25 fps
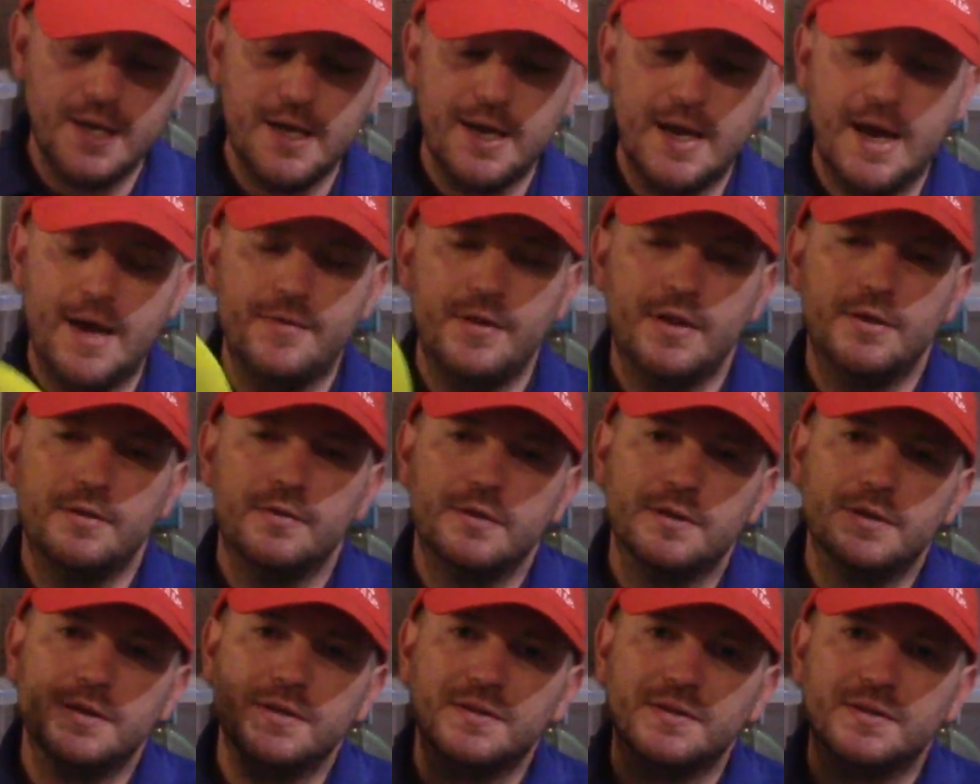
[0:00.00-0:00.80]
And then
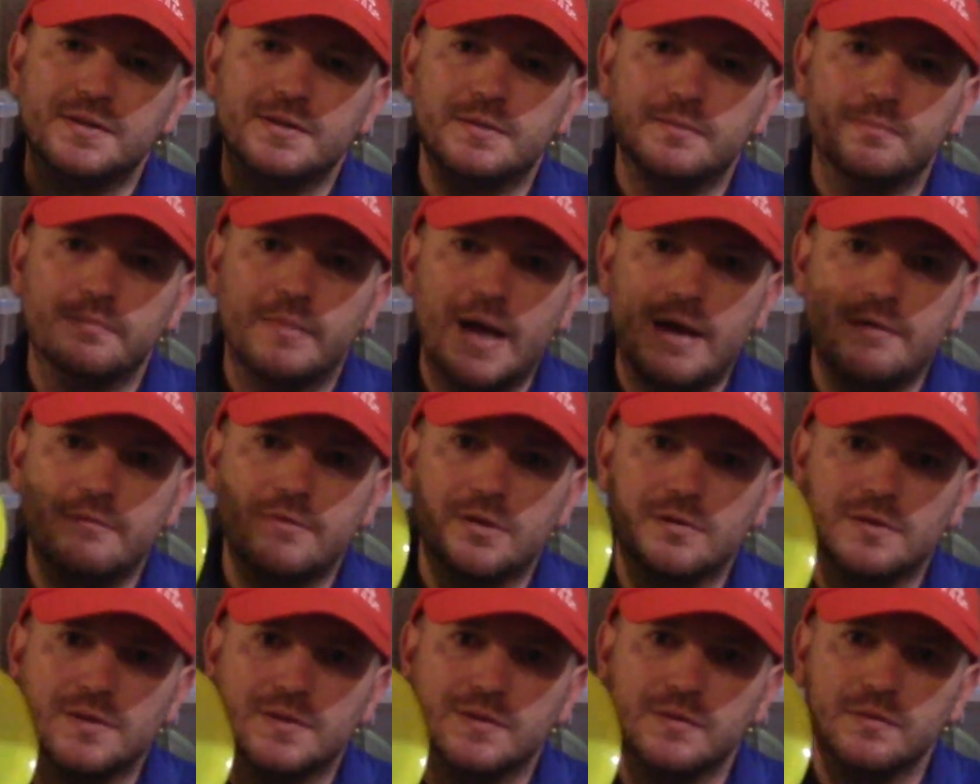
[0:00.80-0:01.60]
this
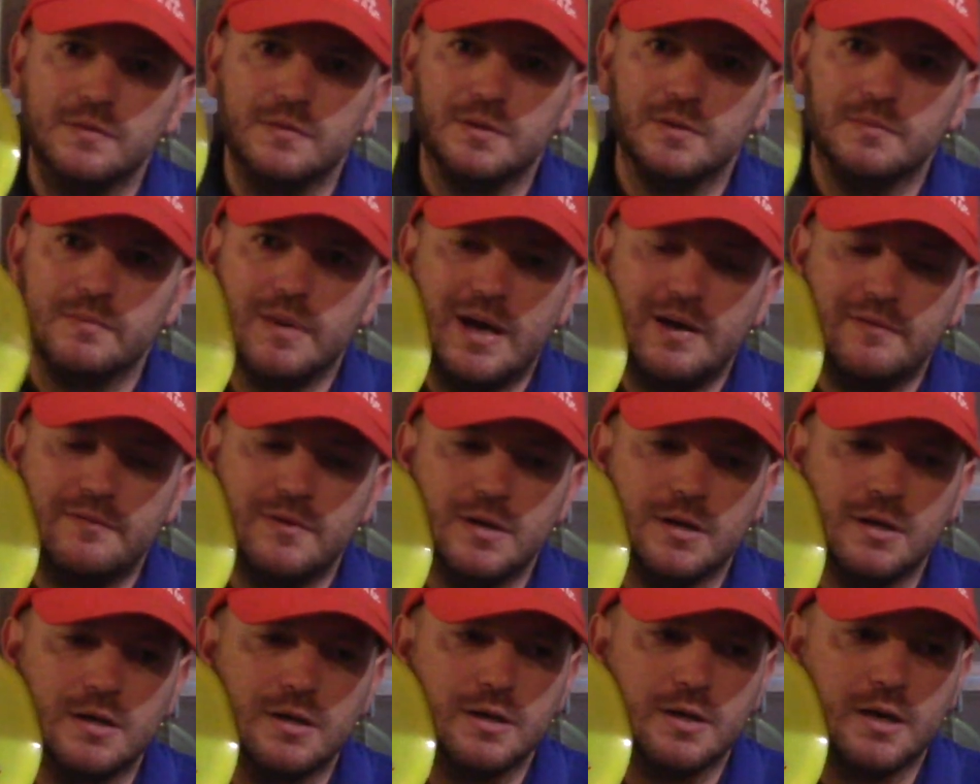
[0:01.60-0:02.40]
Maverick, this Lucid
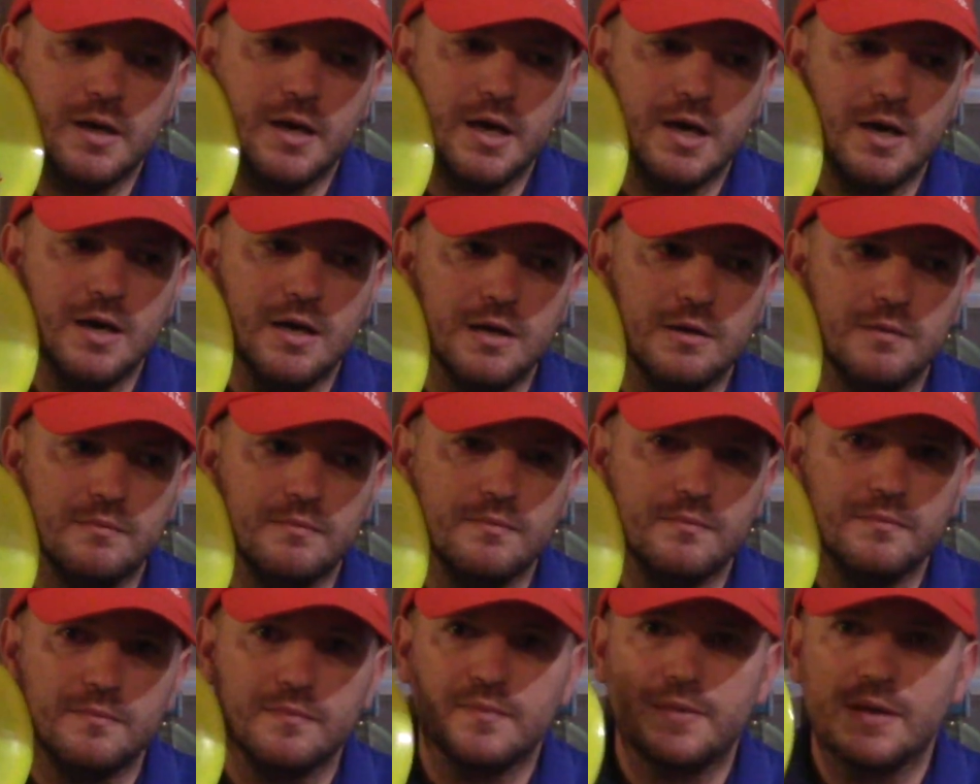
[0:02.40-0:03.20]
Maverick,
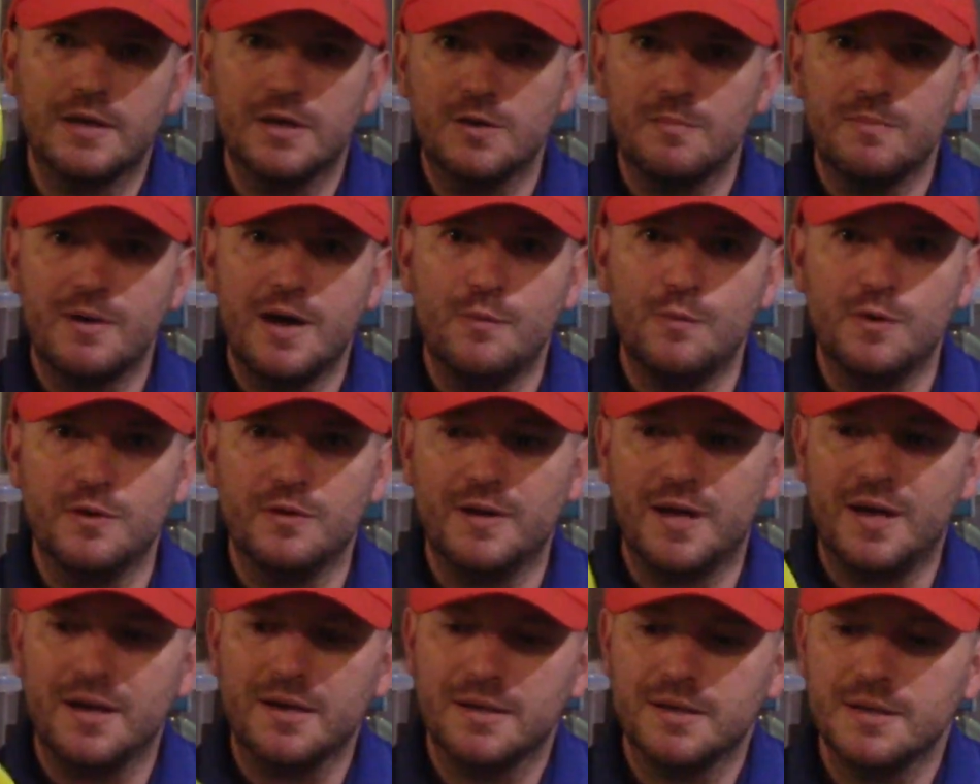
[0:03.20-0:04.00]
thank you Matt
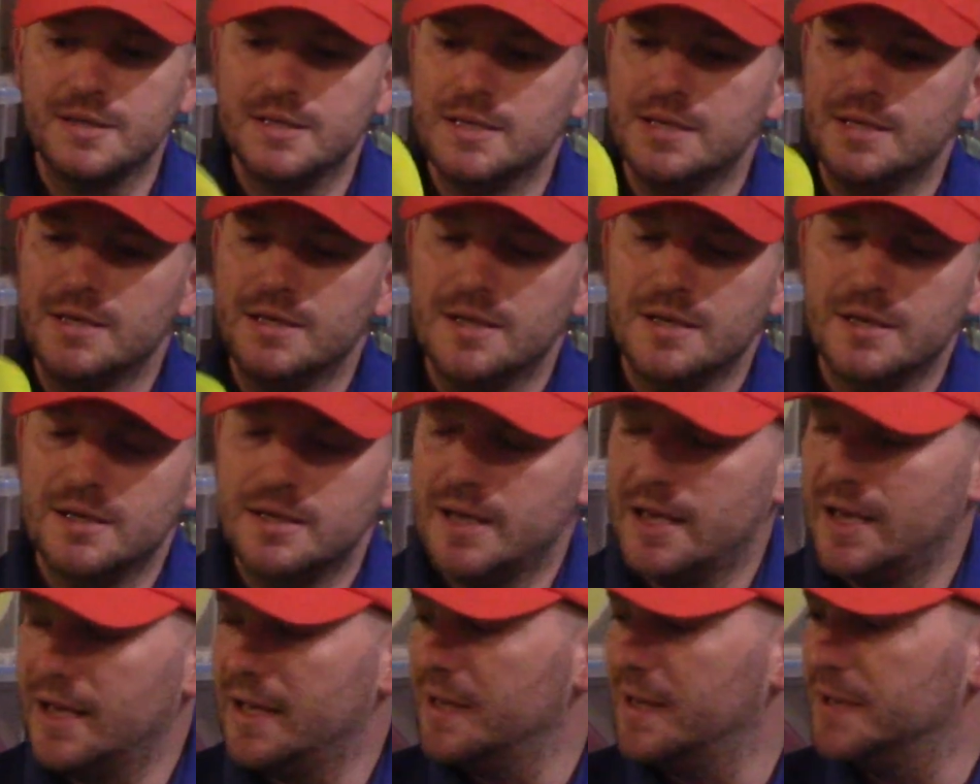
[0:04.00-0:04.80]
Whitlock,
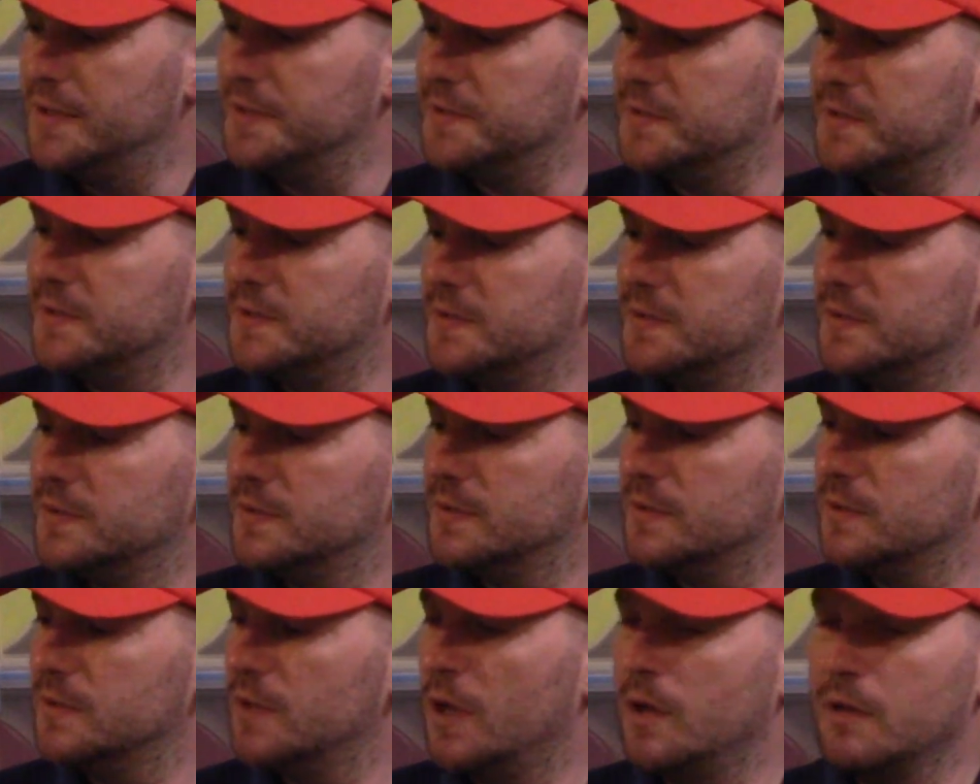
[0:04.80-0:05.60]
has
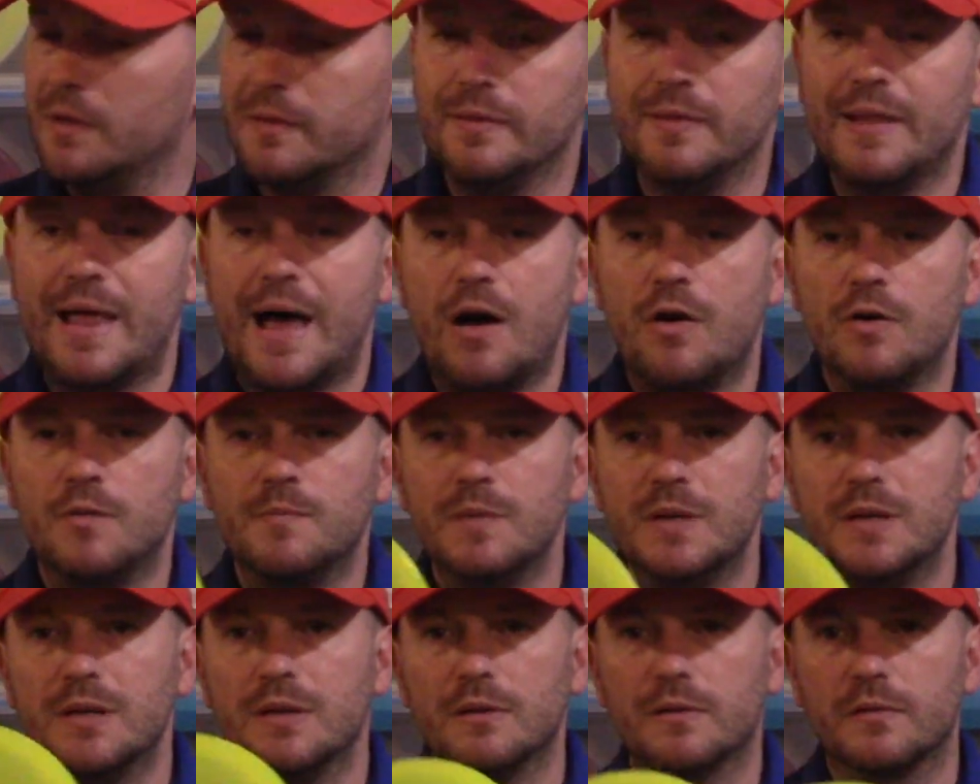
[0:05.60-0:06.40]
allowed
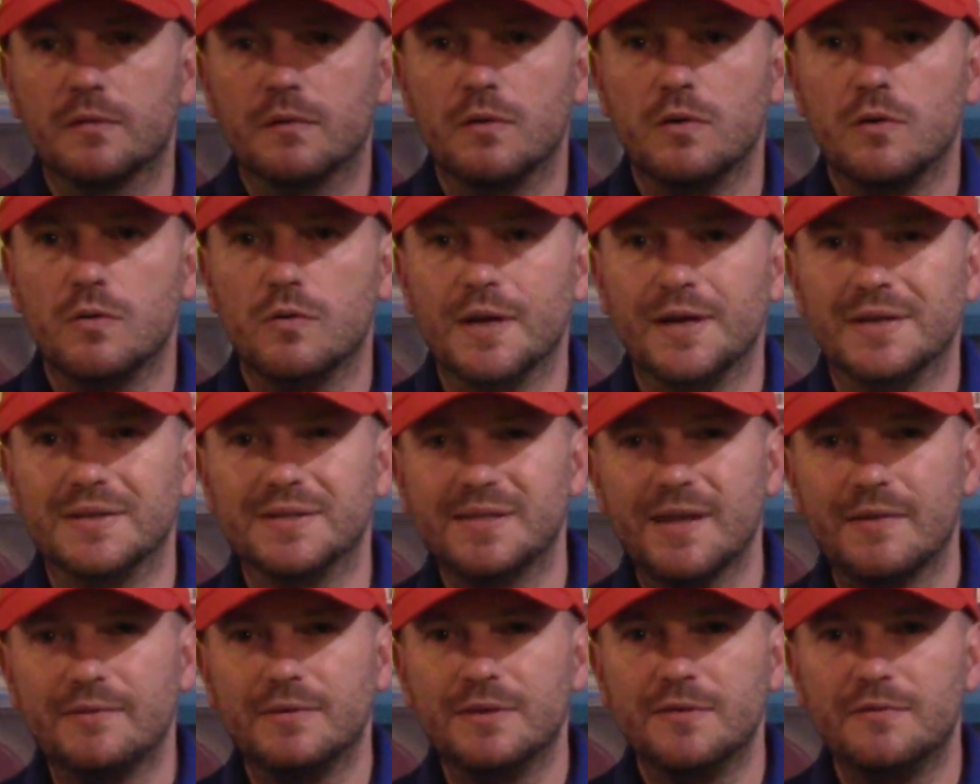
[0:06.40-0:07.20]
me to throw like
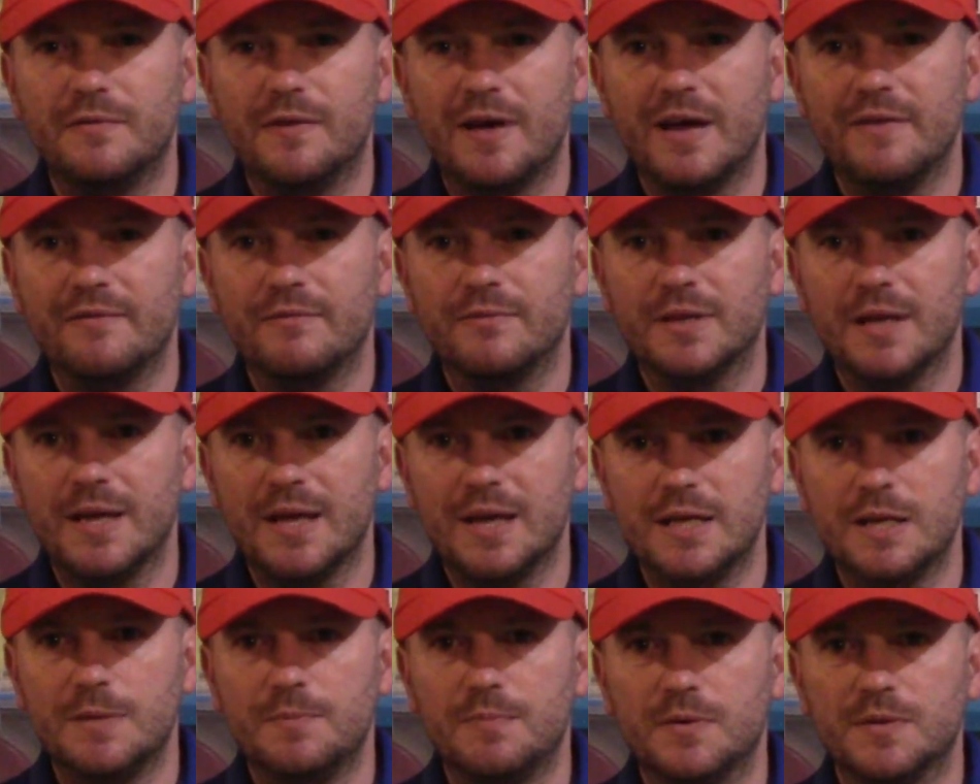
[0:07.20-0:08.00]
75 to
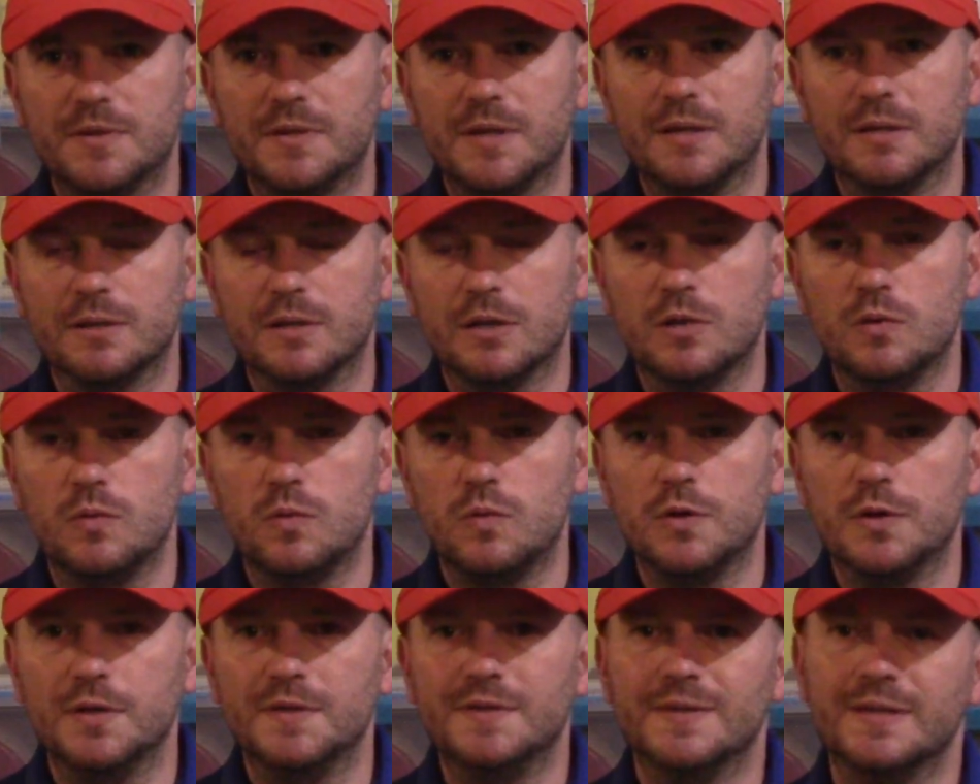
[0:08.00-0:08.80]
80% in the
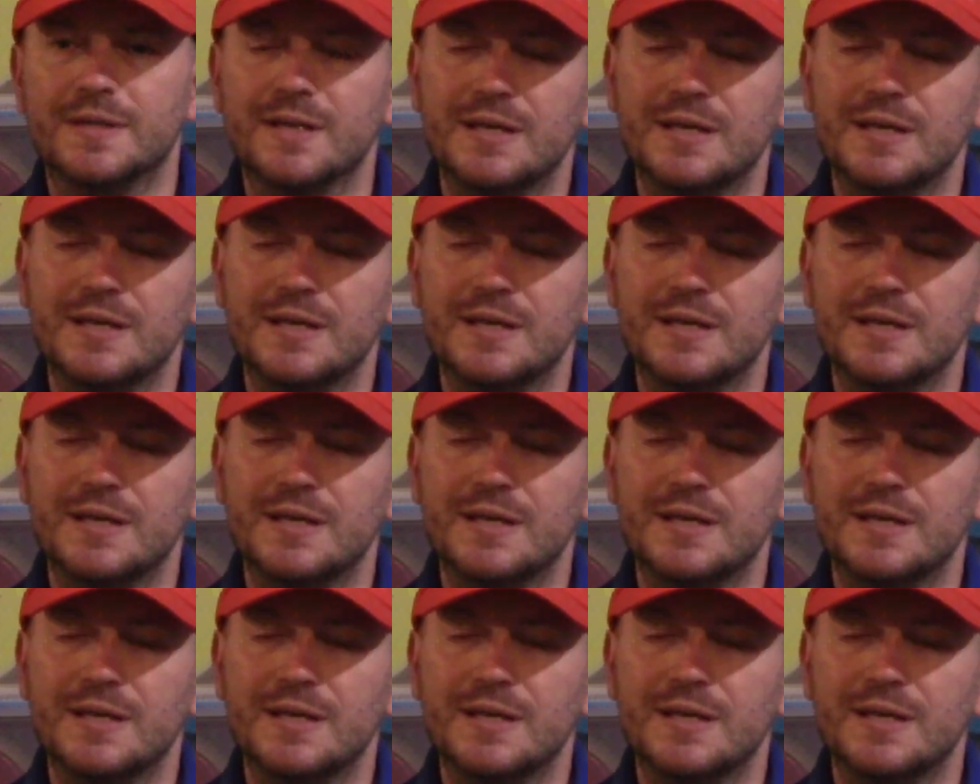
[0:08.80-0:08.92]
woods and